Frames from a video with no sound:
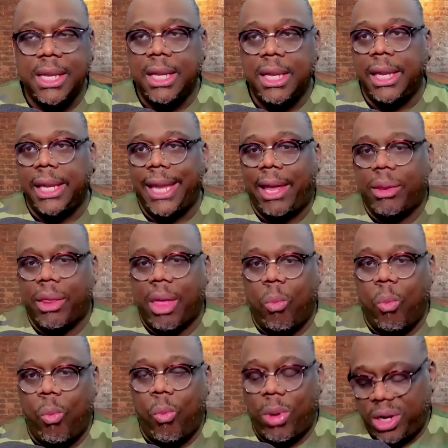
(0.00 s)
Yeah,
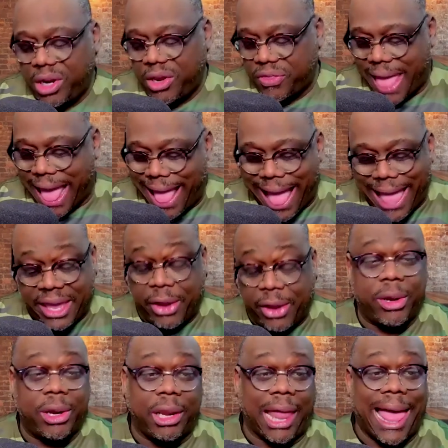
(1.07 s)
one of the I hear
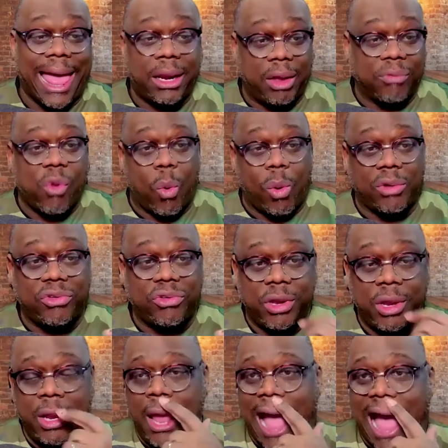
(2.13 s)
it a lot. Of course,
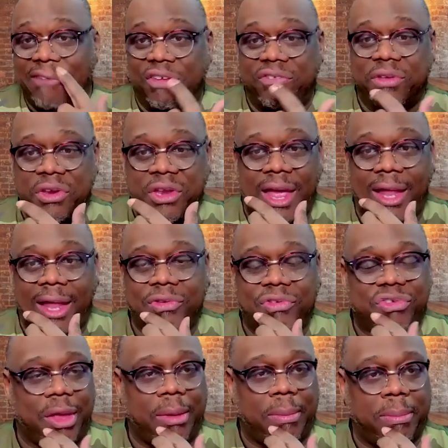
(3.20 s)
I've even done
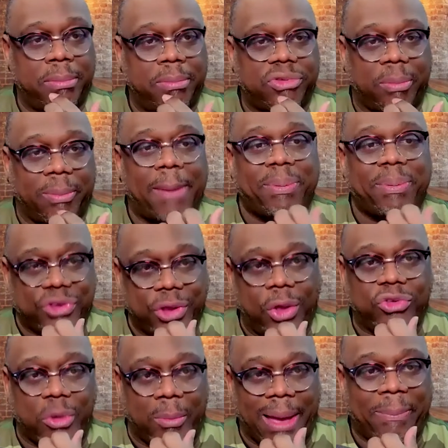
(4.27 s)
some
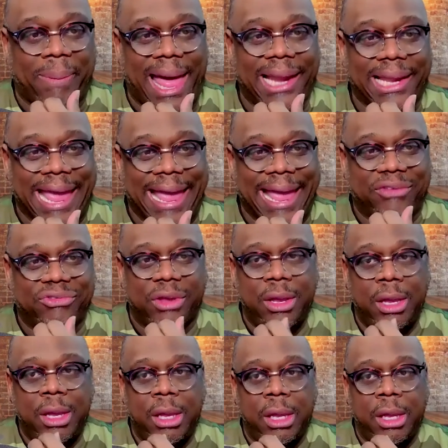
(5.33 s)
episodes on my podcast
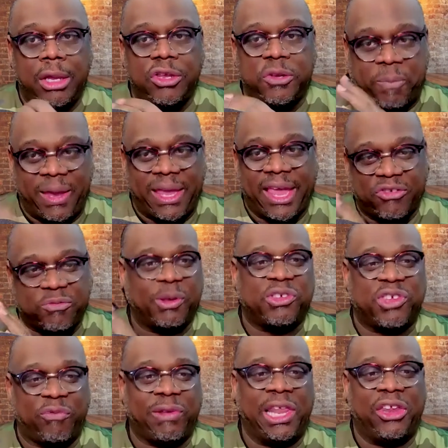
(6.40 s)
speaking
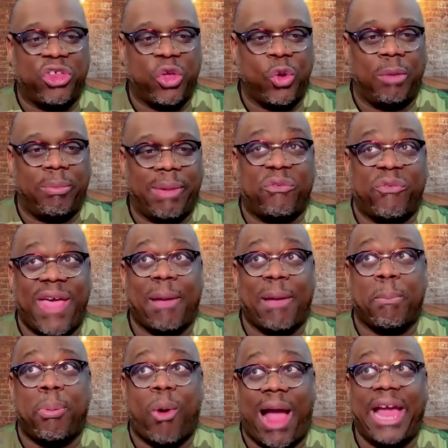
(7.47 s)
specifically to it. Matter of
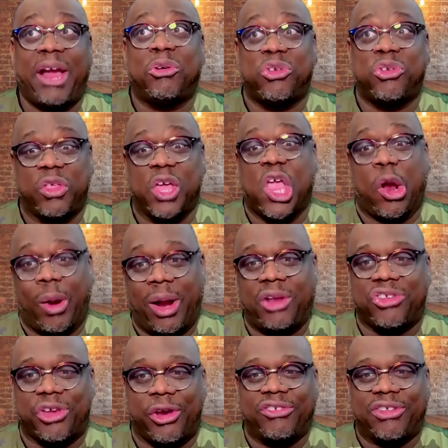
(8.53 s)
fact, prior to the
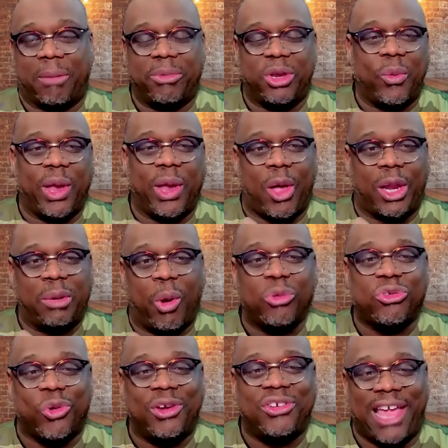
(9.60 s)
current series I'm doing on
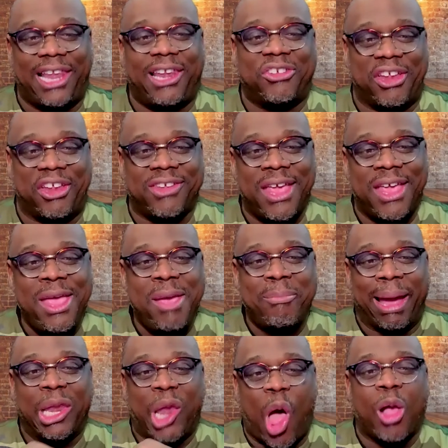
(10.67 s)
emotional intelligence,
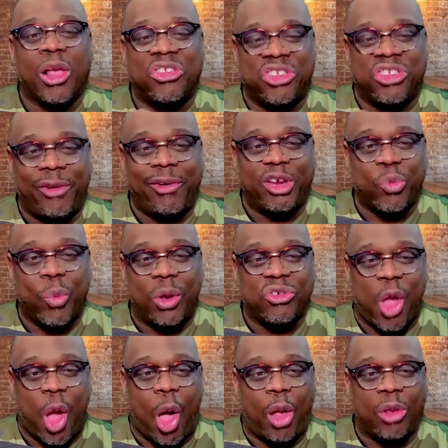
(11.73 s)
my longest series was
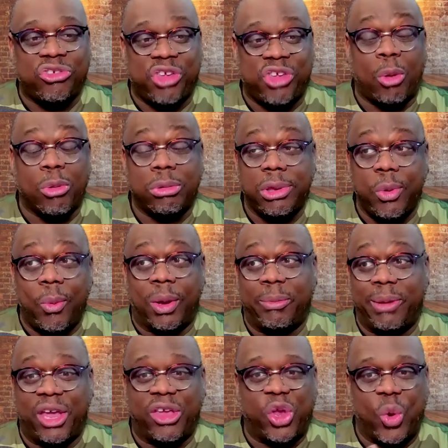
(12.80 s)
called "So You Want to
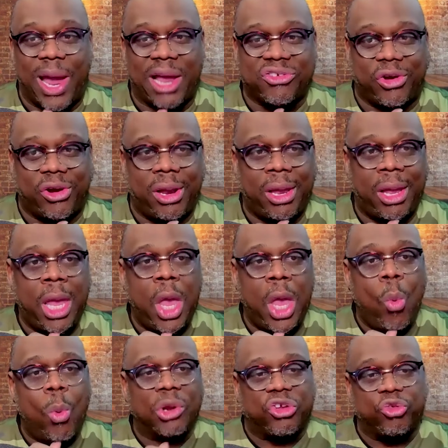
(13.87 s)
Be a UXer,"
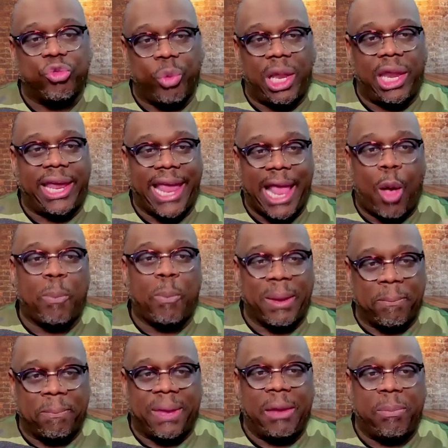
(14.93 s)
which is really
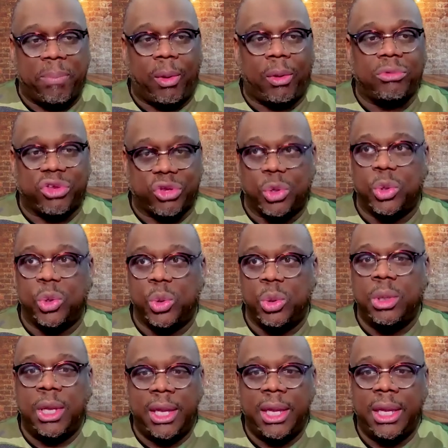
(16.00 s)
helping people to
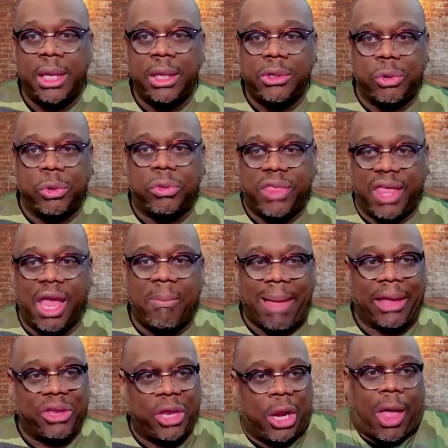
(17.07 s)
think
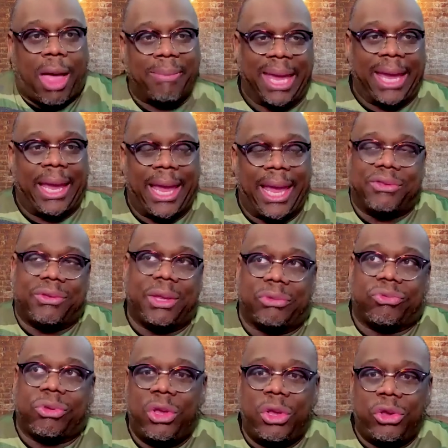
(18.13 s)
about. I mean,
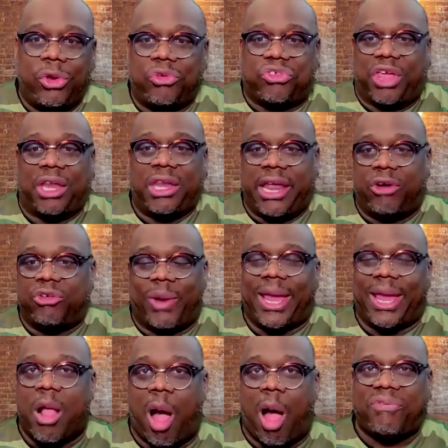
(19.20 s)
it's you're sitting there drinking
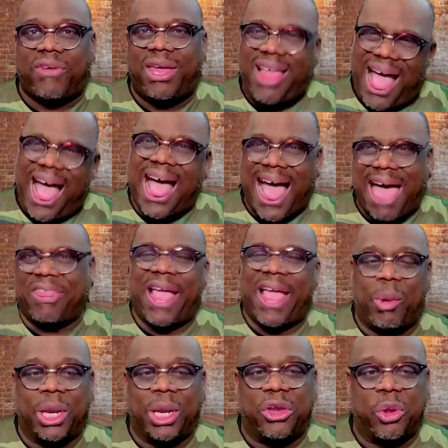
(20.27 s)
coffee. I think I
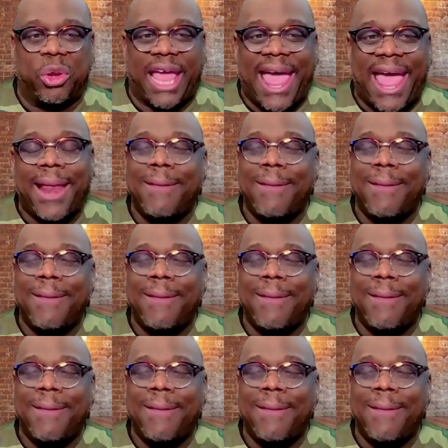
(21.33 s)
want to do that.